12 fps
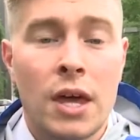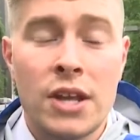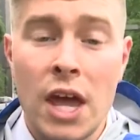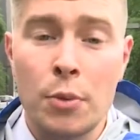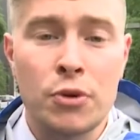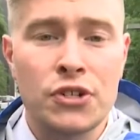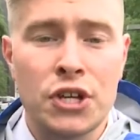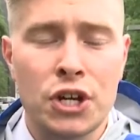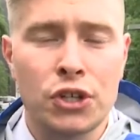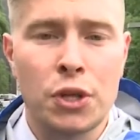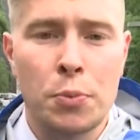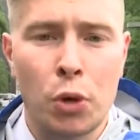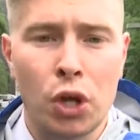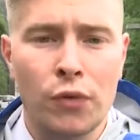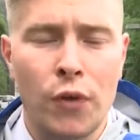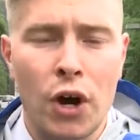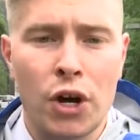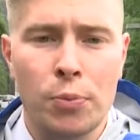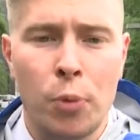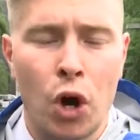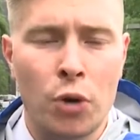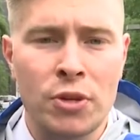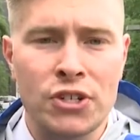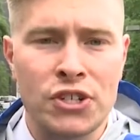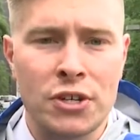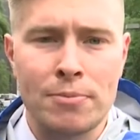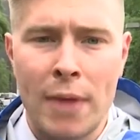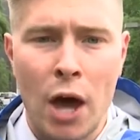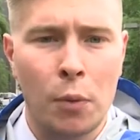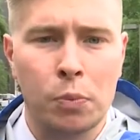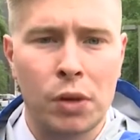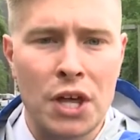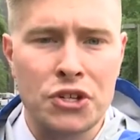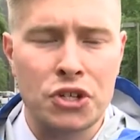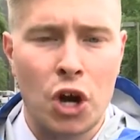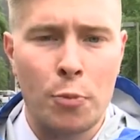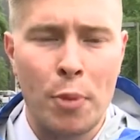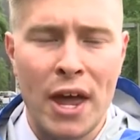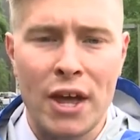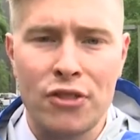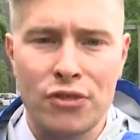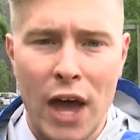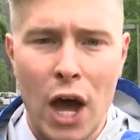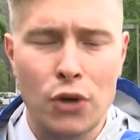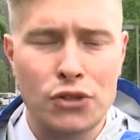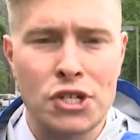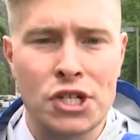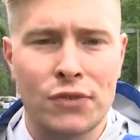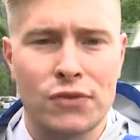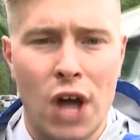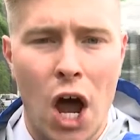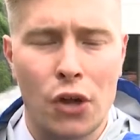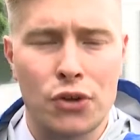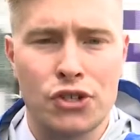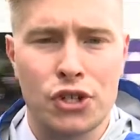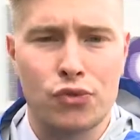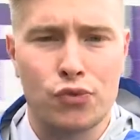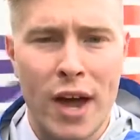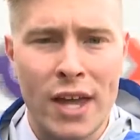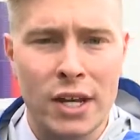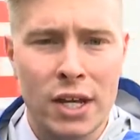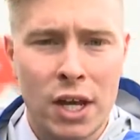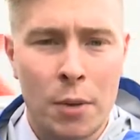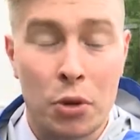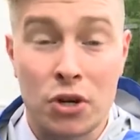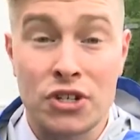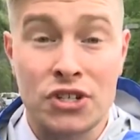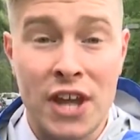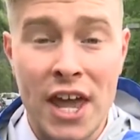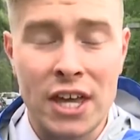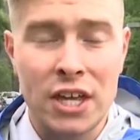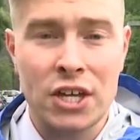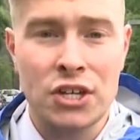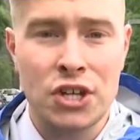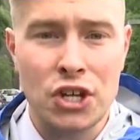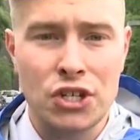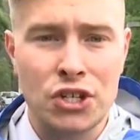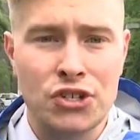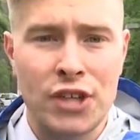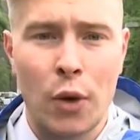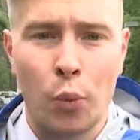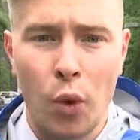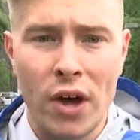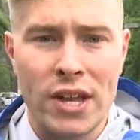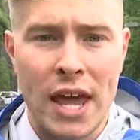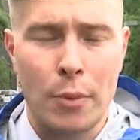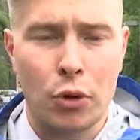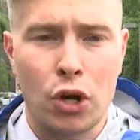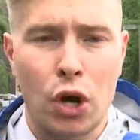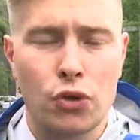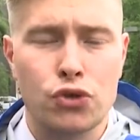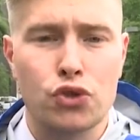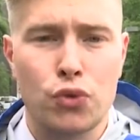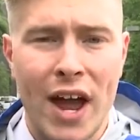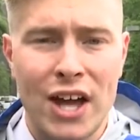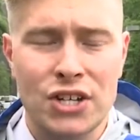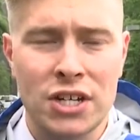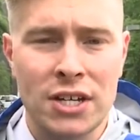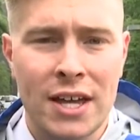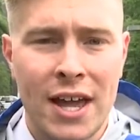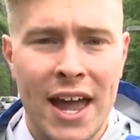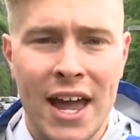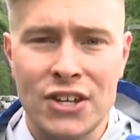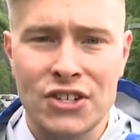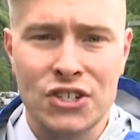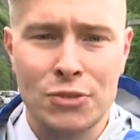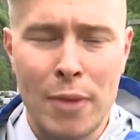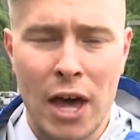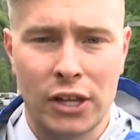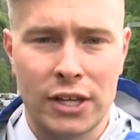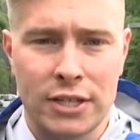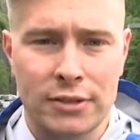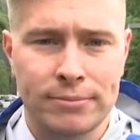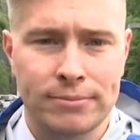Neighbors here at the Boulevard Apartments in Mount Pleasant are paying thousands of dollars in rent, but are staying in conditions that one neighbor calls trashy and smelly.